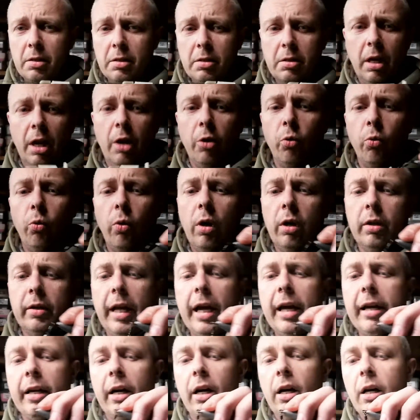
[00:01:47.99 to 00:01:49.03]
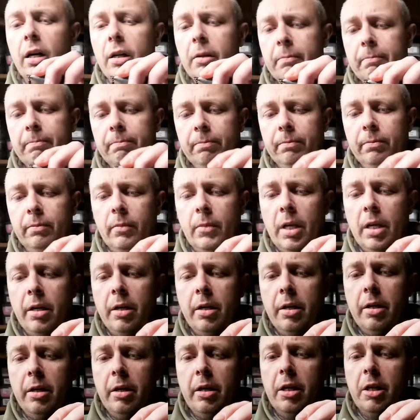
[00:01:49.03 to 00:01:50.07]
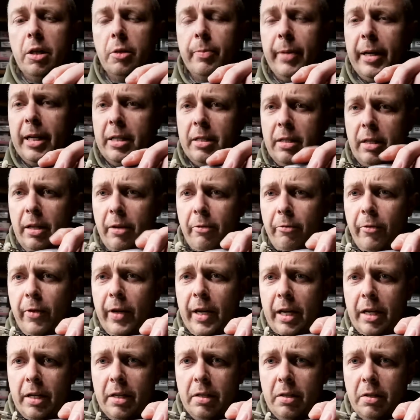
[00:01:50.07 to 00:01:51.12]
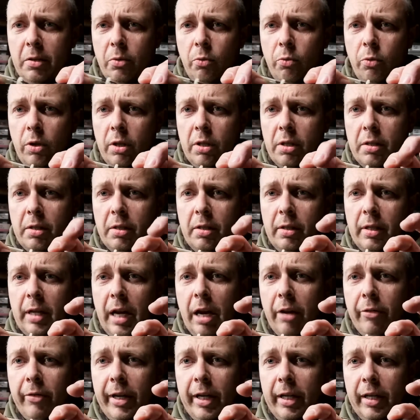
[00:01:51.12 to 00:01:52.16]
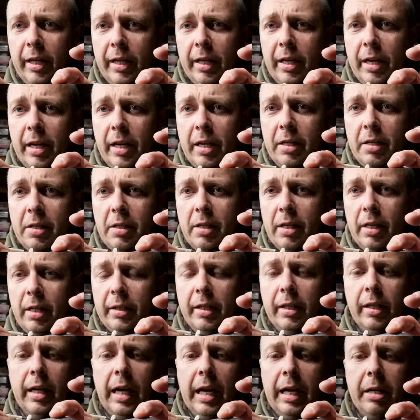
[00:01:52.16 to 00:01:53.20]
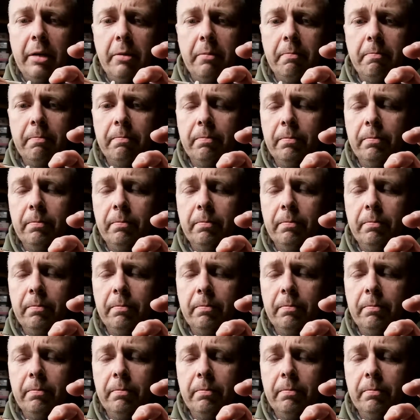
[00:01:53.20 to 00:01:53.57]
So what they are is basically this, what's directly inside the LED.